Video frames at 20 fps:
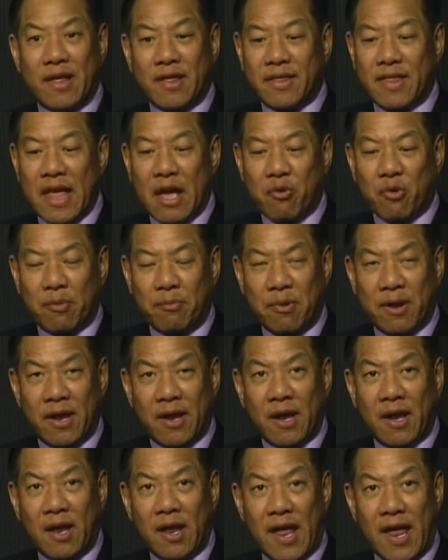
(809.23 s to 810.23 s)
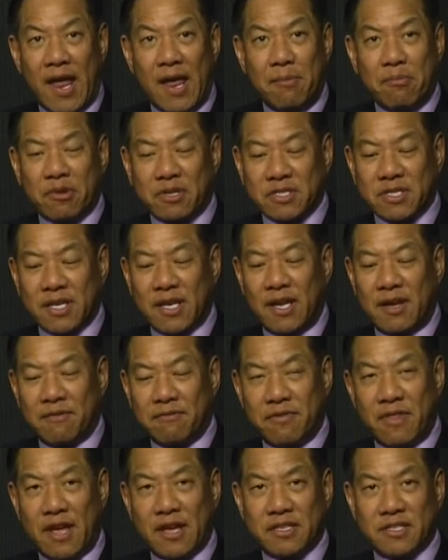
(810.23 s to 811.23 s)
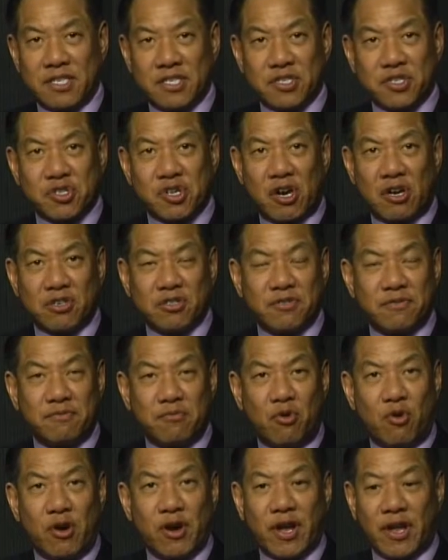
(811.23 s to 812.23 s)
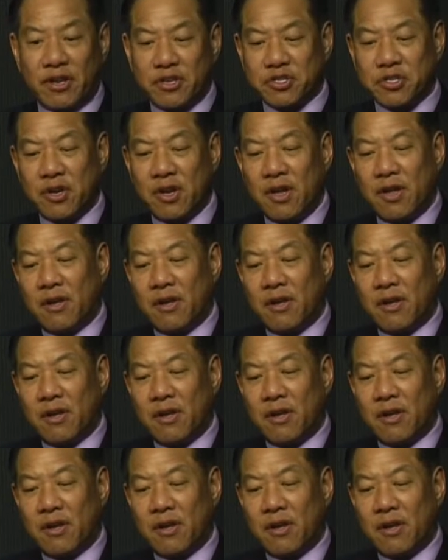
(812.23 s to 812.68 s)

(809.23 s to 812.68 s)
that would be able to give that discharge of mortgage.